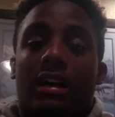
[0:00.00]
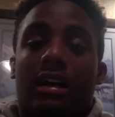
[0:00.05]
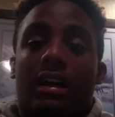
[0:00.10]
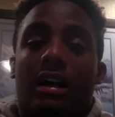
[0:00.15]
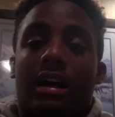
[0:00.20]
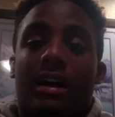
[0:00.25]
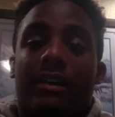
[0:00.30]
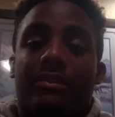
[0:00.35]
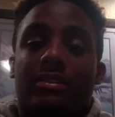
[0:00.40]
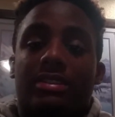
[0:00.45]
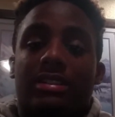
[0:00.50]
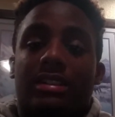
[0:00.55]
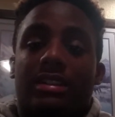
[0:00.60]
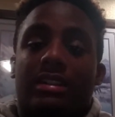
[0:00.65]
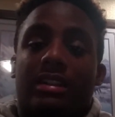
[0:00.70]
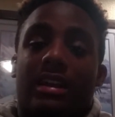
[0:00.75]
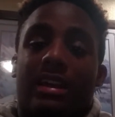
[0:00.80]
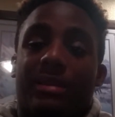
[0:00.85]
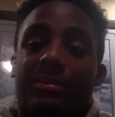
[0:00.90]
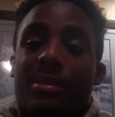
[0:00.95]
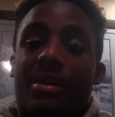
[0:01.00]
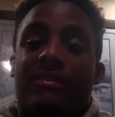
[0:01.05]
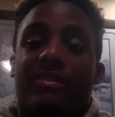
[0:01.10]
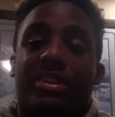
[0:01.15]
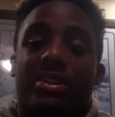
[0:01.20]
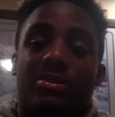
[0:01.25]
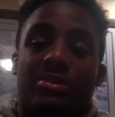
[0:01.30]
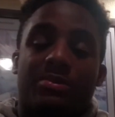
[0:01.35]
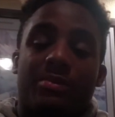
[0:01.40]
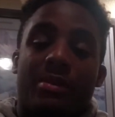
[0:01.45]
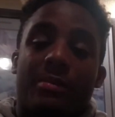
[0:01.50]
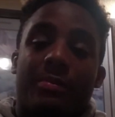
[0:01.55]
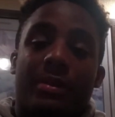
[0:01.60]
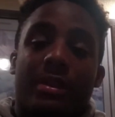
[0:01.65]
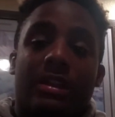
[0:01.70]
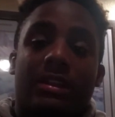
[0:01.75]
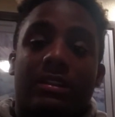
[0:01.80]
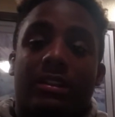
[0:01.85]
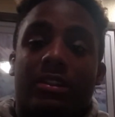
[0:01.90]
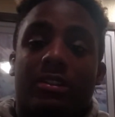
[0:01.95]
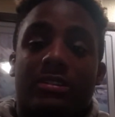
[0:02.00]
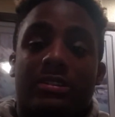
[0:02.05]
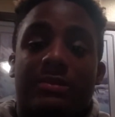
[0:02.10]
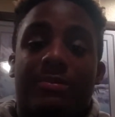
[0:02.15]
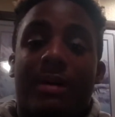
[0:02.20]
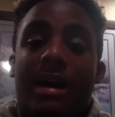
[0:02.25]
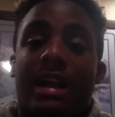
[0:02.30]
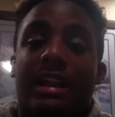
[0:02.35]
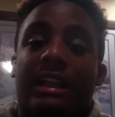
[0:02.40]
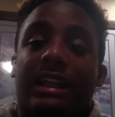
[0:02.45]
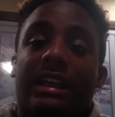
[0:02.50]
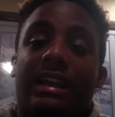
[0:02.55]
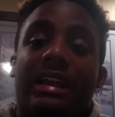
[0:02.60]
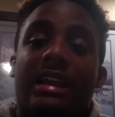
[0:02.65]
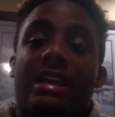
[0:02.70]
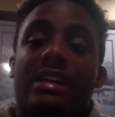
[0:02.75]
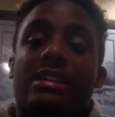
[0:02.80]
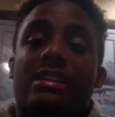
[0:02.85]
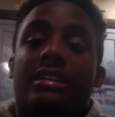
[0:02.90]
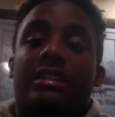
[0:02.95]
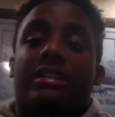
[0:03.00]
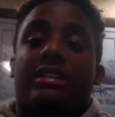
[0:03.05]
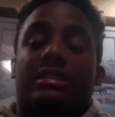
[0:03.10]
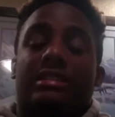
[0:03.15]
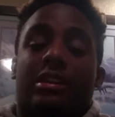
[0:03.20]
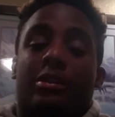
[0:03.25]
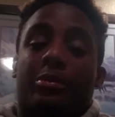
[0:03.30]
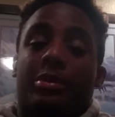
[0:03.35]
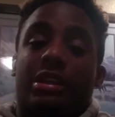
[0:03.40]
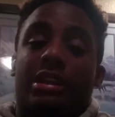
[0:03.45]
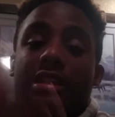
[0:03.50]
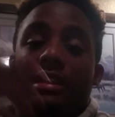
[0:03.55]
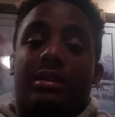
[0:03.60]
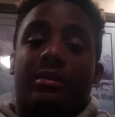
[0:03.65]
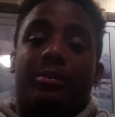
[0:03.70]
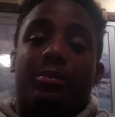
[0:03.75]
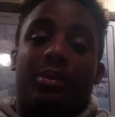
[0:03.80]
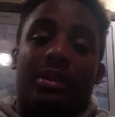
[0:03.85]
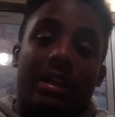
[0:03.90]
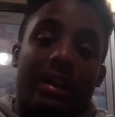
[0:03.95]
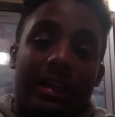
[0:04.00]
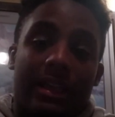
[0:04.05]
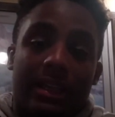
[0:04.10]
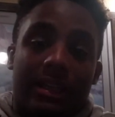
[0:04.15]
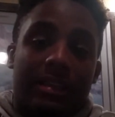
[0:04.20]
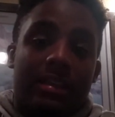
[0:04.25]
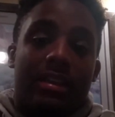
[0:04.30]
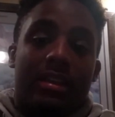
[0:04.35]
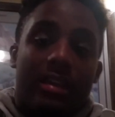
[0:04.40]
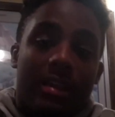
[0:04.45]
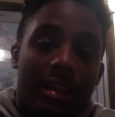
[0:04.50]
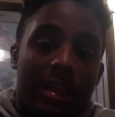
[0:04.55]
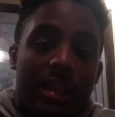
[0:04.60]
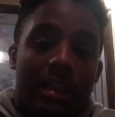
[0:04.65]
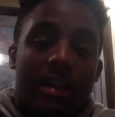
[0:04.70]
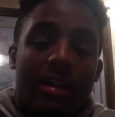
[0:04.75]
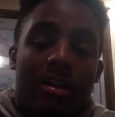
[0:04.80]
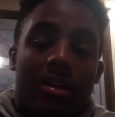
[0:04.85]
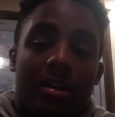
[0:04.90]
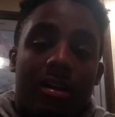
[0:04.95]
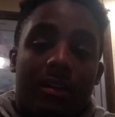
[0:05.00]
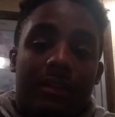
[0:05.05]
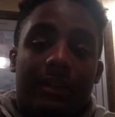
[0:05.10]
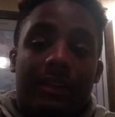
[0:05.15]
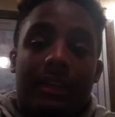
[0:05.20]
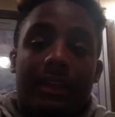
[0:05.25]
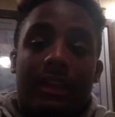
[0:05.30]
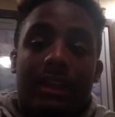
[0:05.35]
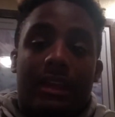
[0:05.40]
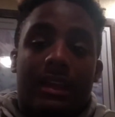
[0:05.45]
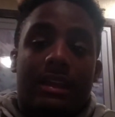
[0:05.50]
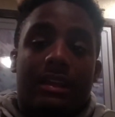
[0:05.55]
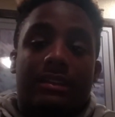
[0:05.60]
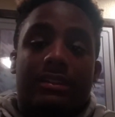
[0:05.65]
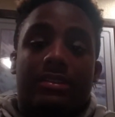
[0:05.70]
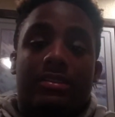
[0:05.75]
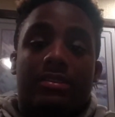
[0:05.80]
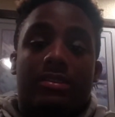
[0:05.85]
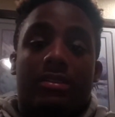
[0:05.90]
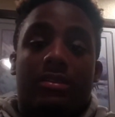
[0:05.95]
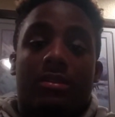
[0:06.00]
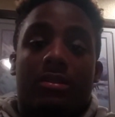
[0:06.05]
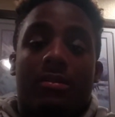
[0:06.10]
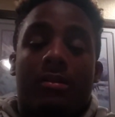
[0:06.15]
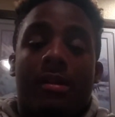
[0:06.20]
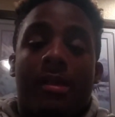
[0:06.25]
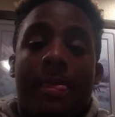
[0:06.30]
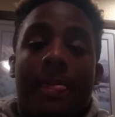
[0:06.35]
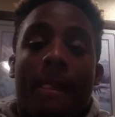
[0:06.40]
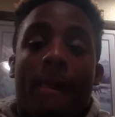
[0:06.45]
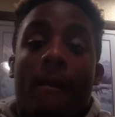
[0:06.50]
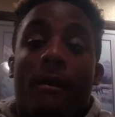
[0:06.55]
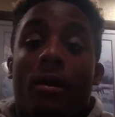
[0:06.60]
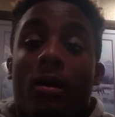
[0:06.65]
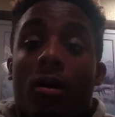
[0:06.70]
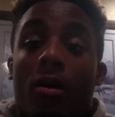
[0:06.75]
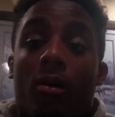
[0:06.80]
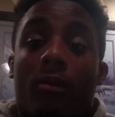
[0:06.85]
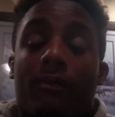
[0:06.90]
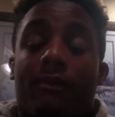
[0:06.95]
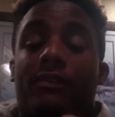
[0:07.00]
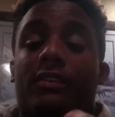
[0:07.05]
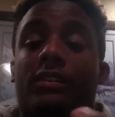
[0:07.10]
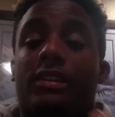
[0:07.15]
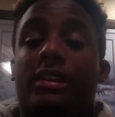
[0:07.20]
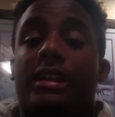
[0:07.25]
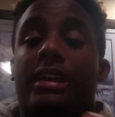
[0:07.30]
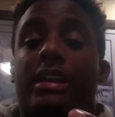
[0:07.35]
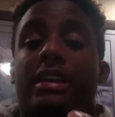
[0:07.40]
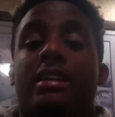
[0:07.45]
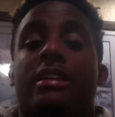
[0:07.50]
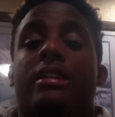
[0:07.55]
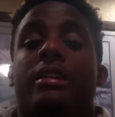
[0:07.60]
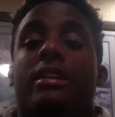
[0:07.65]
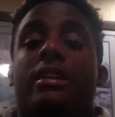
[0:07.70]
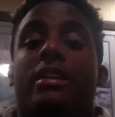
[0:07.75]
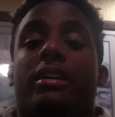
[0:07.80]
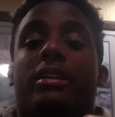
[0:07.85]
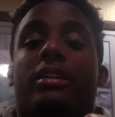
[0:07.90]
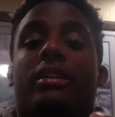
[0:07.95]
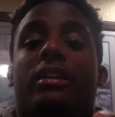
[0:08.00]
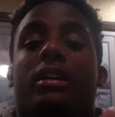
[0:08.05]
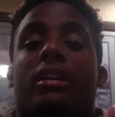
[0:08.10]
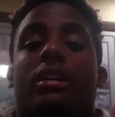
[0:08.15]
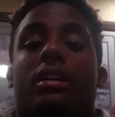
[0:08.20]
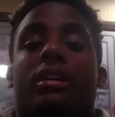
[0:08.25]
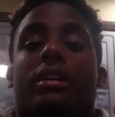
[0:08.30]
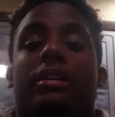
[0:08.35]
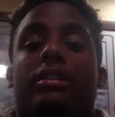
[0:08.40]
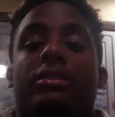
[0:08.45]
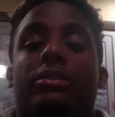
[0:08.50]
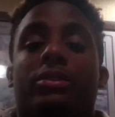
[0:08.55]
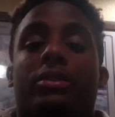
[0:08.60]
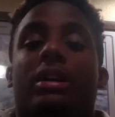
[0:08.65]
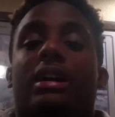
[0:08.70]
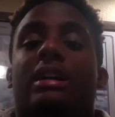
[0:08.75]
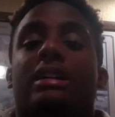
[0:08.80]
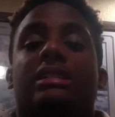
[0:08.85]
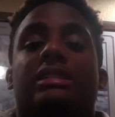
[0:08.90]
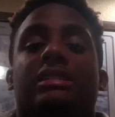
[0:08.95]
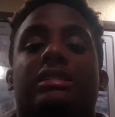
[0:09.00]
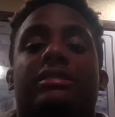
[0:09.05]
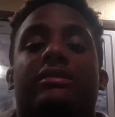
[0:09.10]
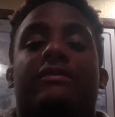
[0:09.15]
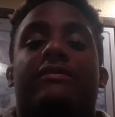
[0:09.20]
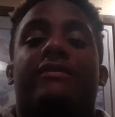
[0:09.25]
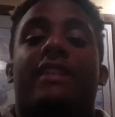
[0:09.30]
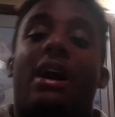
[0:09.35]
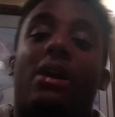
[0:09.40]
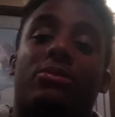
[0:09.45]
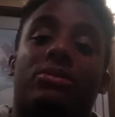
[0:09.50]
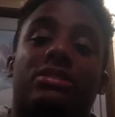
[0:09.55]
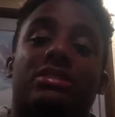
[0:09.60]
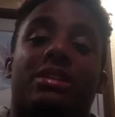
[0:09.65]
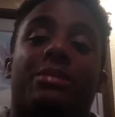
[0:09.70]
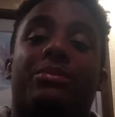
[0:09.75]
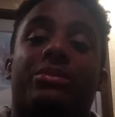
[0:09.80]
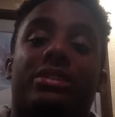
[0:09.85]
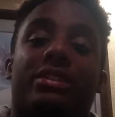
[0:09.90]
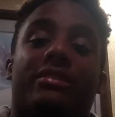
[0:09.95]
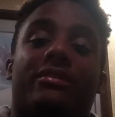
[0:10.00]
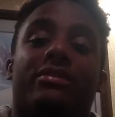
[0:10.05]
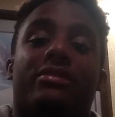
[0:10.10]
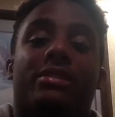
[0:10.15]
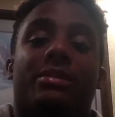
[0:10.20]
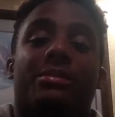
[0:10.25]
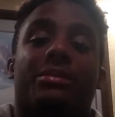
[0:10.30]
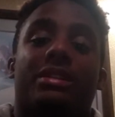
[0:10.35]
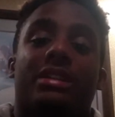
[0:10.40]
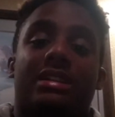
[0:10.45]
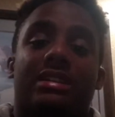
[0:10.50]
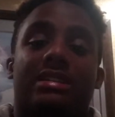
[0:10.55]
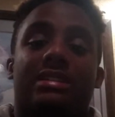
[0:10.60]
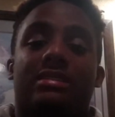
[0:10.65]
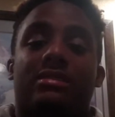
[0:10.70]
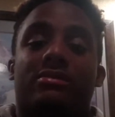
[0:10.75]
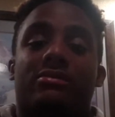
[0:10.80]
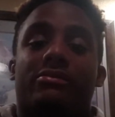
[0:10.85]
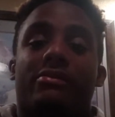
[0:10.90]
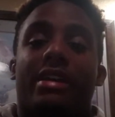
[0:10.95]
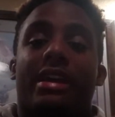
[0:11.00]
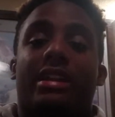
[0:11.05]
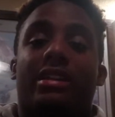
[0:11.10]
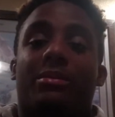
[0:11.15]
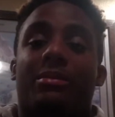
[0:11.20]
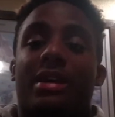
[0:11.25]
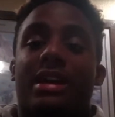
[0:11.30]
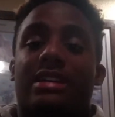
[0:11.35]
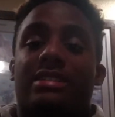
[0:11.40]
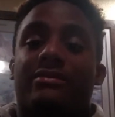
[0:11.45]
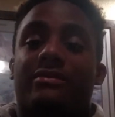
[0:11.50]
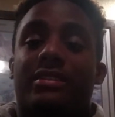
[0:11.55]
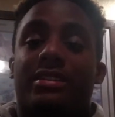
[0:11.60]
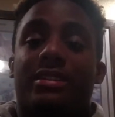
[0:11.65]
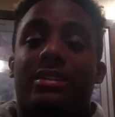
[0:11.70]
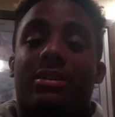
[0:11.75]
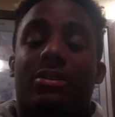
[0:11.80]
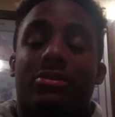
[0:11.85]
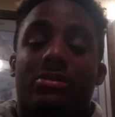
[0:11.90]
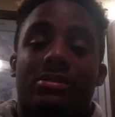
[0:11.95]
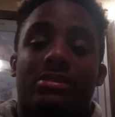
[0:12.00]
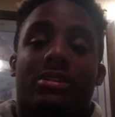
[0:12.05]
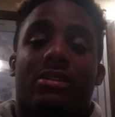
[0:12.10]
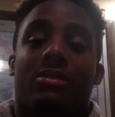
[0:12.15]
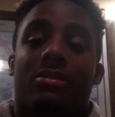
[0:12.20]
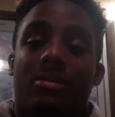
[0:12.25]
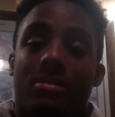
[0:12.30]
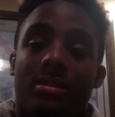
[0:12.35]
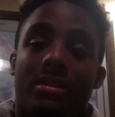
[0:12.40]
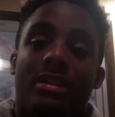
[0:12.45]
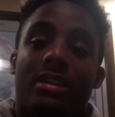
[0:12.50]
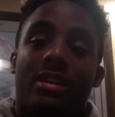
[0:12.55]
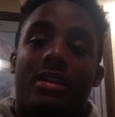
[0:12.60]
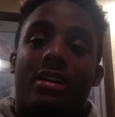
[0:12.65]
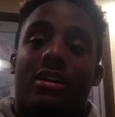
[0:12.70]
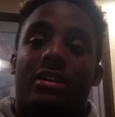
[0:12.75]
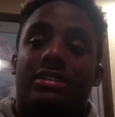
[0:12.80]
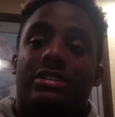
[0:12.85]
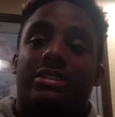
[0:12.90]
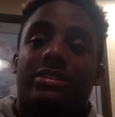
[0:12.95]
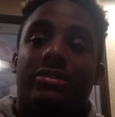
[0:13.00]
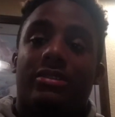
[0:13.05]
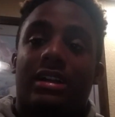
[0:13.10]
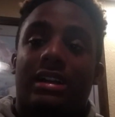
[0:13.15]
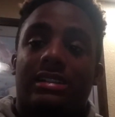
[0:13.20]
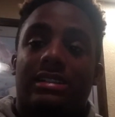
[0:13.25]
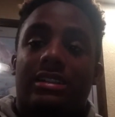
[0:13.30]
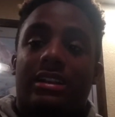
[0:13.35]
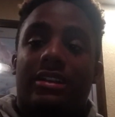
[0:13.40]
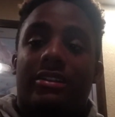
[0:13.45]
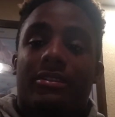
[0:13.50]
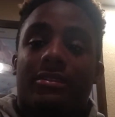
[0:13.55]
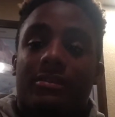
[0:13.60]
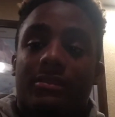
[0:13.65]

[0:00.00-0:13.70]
Obviously, my videos might be a little spotty because I'll be playing, and so hopefully you guys found something from this random ass video. So I'll see you guys later.